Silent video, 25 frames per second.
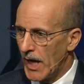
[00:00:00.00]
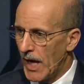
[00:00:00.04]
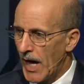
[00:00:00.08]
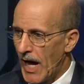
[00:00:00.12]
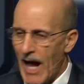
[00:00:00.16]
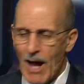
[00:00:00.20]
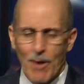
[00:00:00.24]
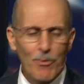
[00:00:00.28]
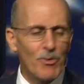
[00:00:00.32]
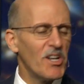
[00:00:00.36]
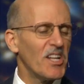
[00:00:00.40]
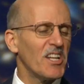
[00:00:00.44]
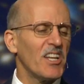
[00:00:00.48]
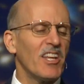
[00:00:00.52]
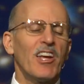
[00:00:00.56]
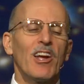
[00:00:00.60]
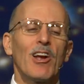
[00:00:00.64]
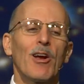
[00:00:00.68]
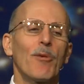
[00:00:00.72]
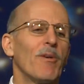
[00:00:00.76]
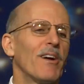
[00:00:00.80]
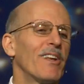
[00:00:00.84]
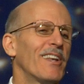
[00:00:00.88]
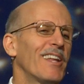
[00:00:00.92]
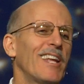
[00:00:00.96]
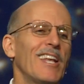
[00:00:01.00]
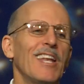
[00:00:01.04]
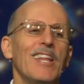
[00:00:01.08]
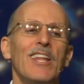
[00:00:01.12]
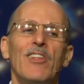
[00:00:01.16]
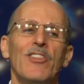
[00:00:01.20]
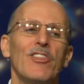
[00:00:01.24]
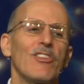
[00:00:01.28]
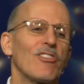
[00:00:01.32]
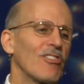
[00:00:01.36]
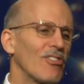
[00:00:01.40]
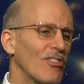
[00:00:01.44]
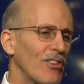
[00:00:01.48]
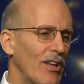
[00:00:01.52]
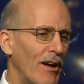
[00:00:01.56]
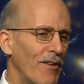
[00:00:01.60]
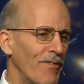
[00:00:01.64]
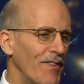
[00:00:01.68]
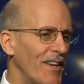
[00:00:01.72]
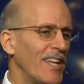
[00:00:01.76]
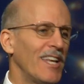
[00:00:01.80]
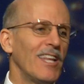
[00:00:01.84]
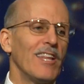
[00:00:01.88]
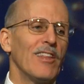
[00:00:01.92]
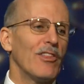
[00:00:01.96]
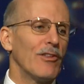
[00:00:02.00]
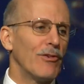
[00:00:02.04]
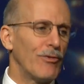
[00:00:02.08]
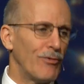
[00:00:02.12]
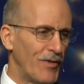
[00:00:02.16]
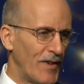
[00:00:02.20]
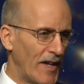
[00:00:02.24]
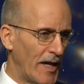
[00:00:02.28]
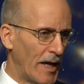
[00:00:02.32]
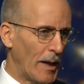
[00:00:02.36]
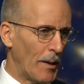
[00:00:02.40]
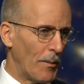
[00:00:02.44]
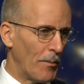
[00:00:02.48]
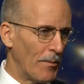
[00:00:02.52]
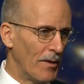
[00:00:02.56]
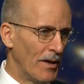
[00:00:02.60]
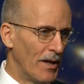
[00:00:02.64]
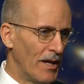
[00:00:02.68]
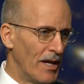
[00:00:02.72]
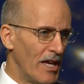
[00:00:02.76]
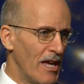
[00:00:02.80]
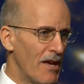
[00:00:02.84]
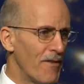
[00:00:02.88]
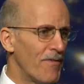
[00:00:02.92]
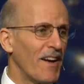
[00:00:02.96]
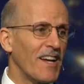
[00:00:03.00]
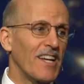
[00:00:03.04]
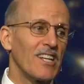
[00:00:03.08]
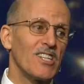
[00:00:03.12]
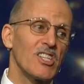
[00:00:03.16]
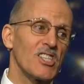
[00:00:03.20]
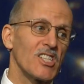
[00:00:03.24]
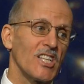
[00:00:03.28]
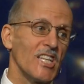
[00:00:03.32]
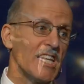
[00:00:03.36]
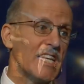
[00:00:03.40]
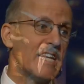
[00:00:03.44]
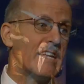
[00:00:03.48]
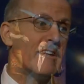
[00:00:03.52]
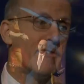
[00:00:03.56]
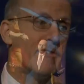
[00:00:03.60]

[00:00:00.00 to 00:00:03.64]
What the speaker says: I wouldn't care about any of the stuff, any of the fame, if I could just live